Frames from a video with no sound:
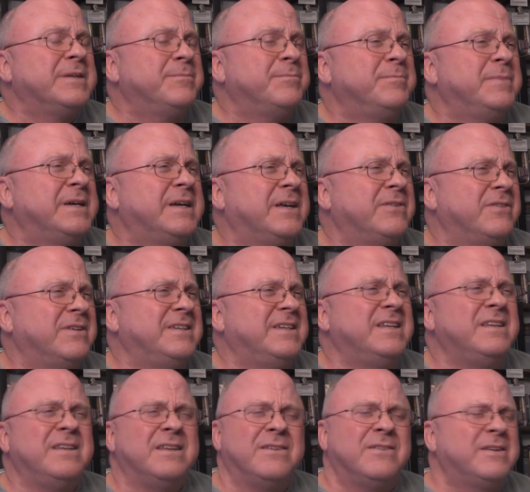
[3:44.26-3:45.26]
because it
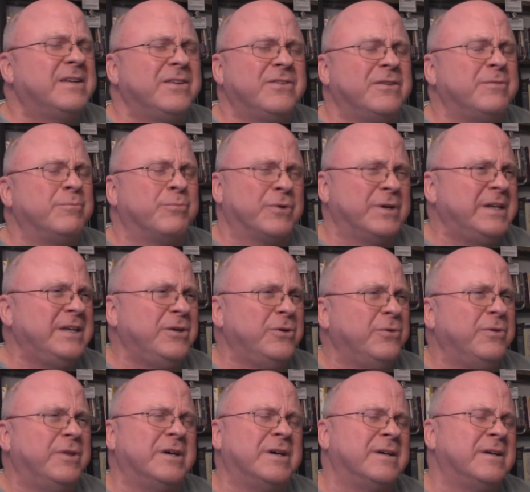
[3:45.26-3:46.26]
doesn't bring
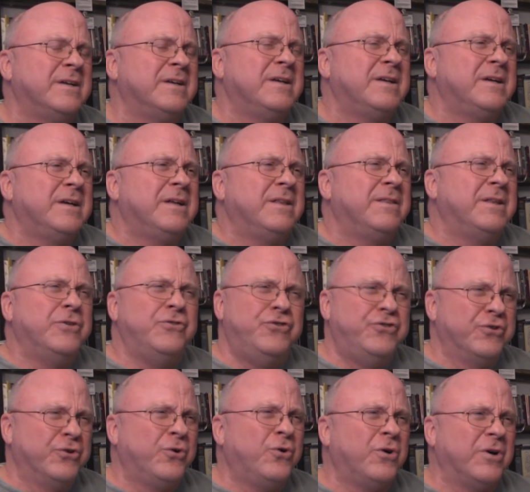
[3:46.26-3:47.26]
you the
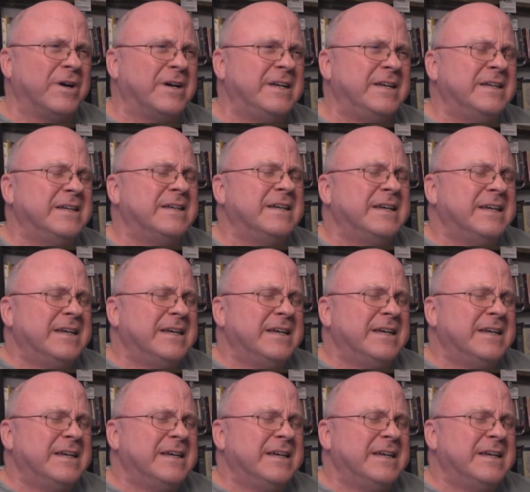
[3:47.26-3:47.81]
joy.